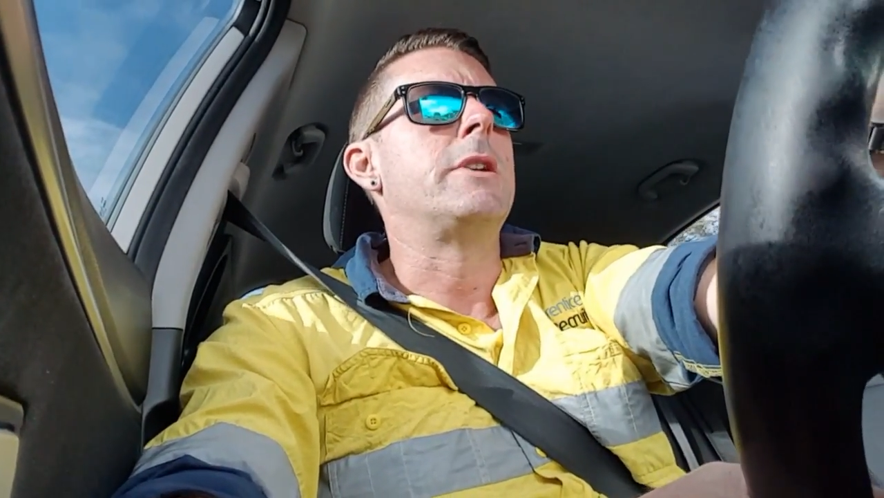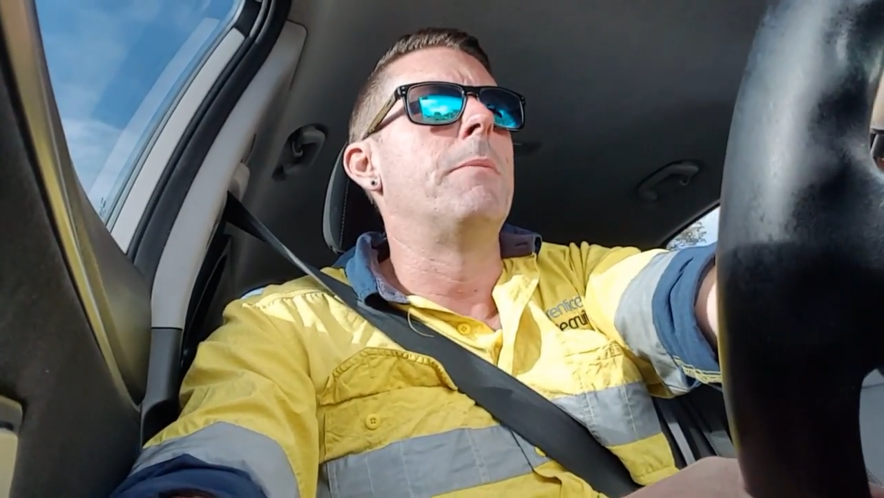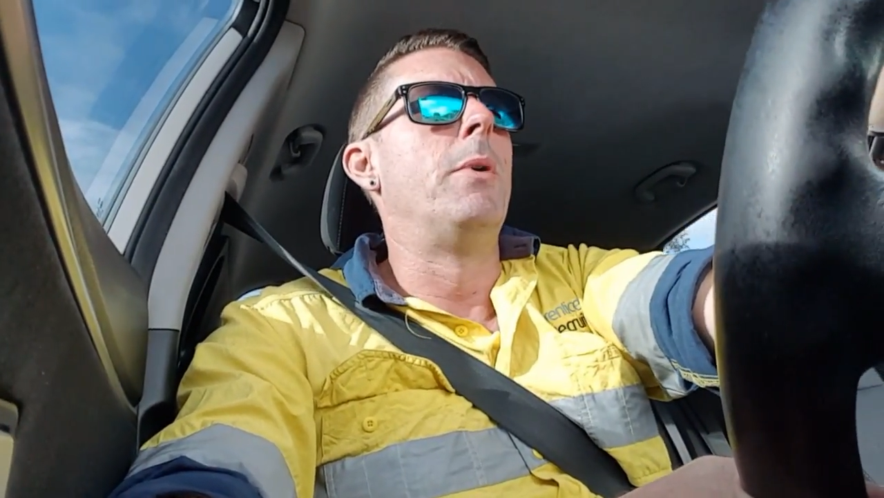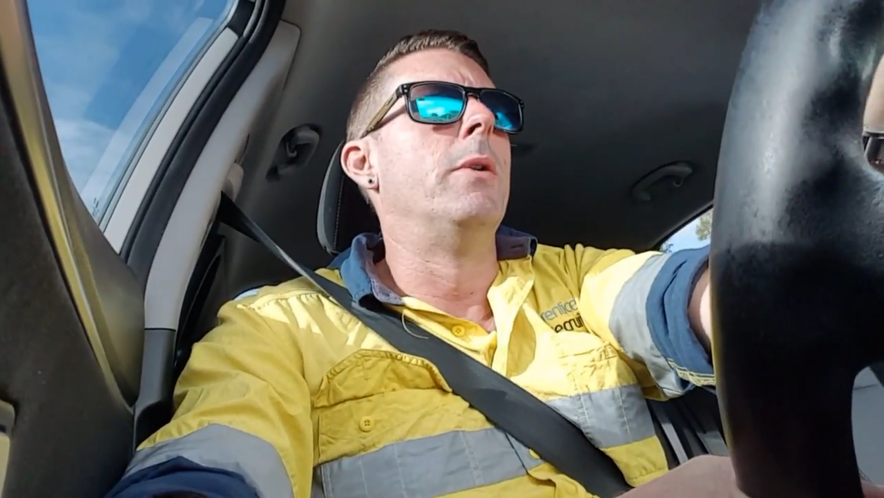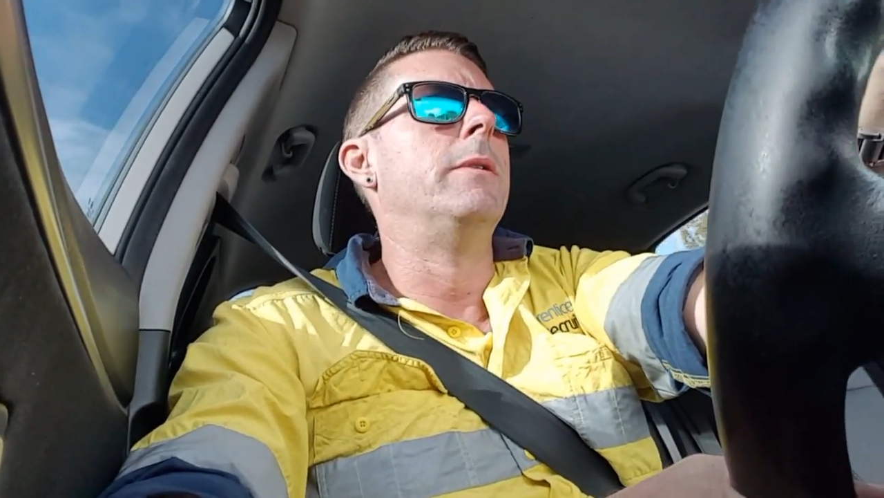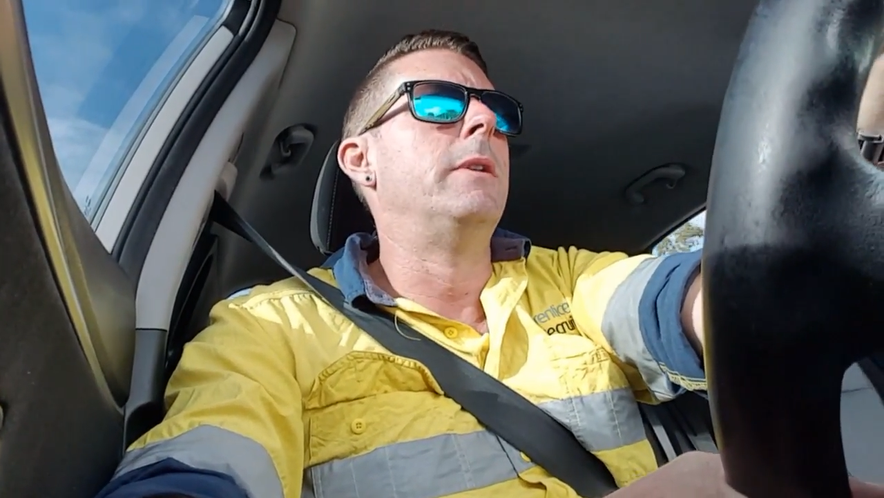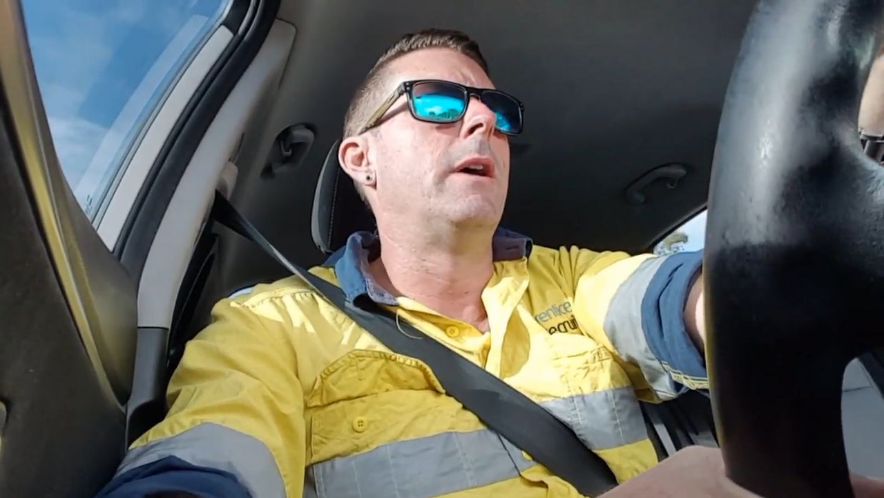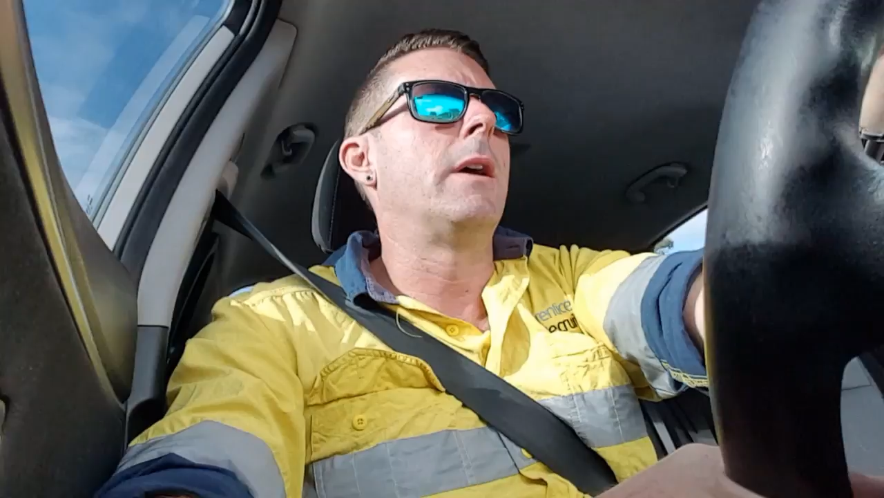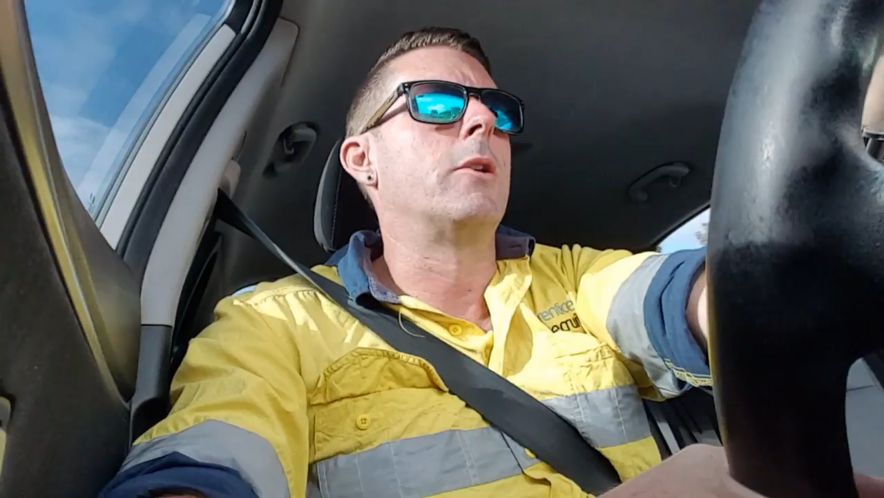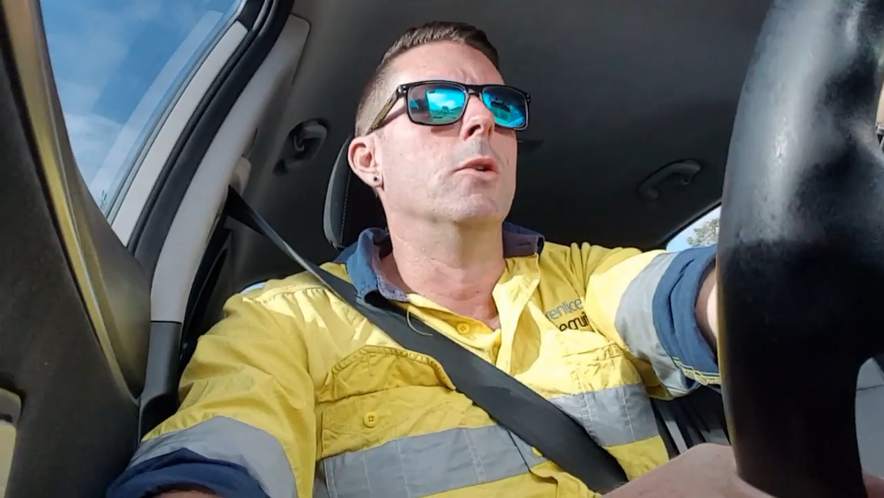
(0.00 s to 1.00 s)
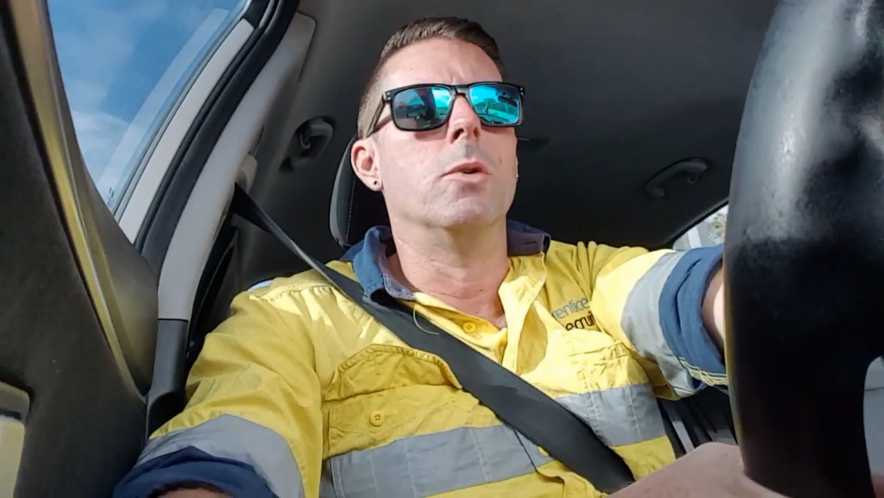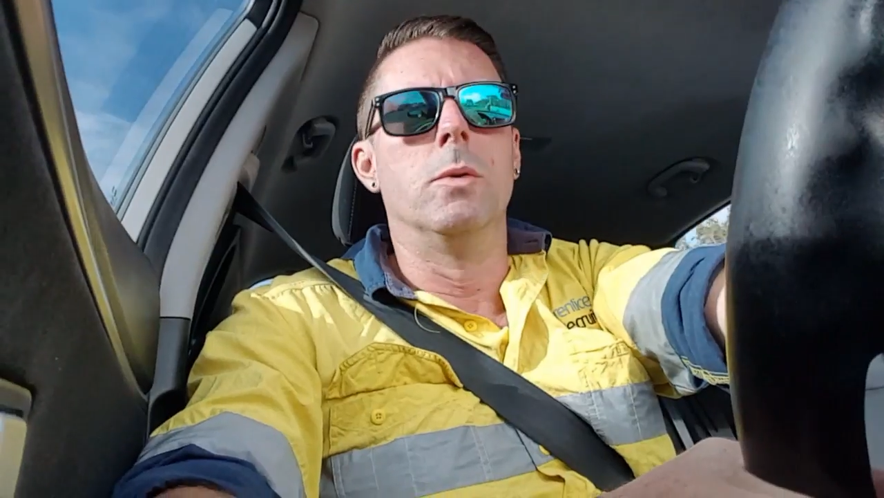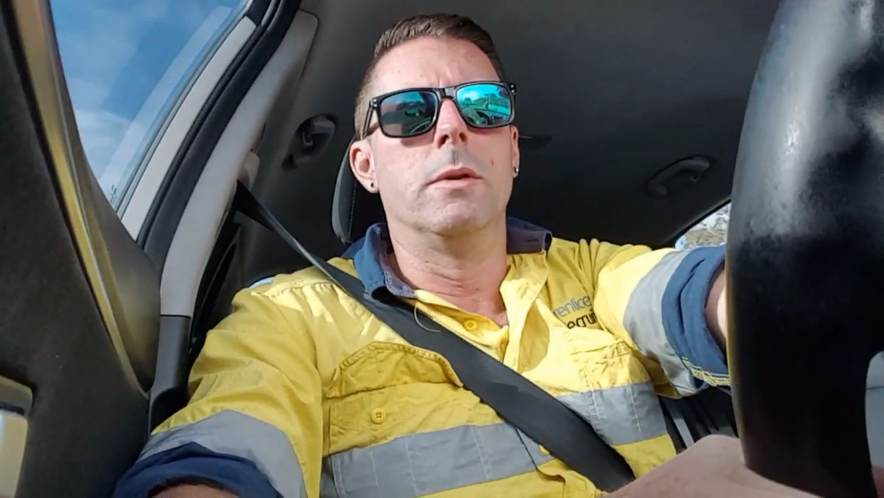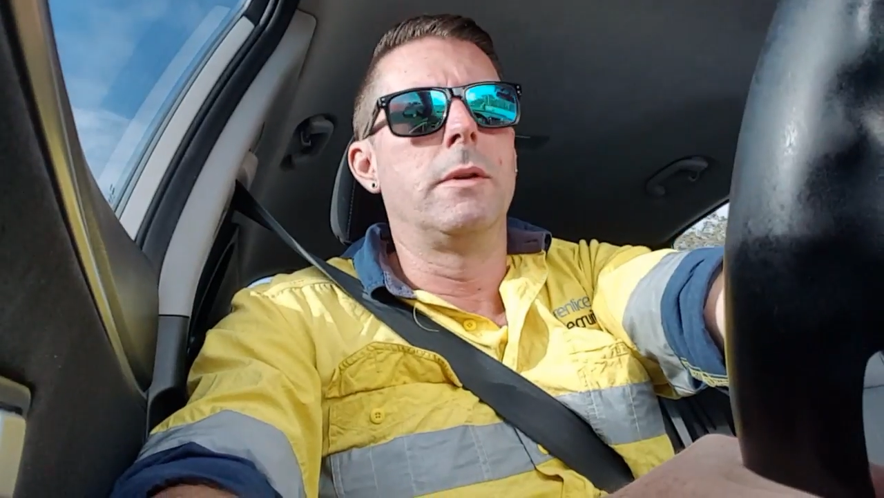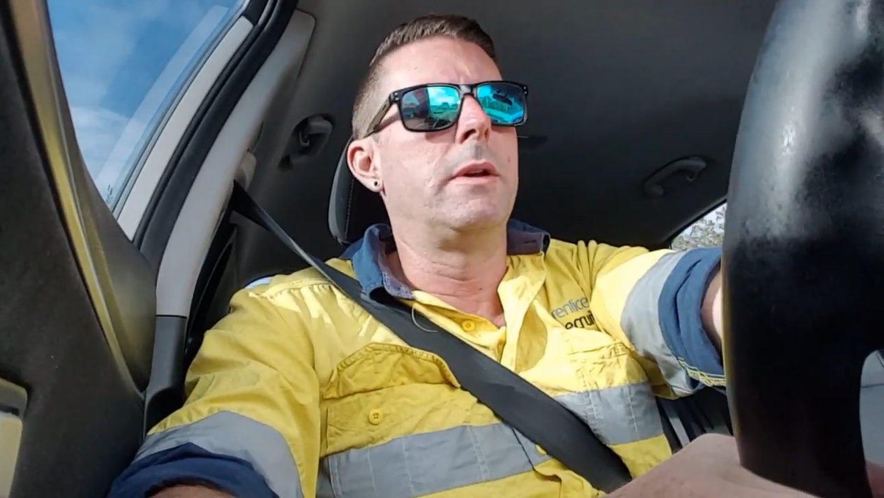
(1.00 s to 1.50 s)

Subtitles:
Jump on Google.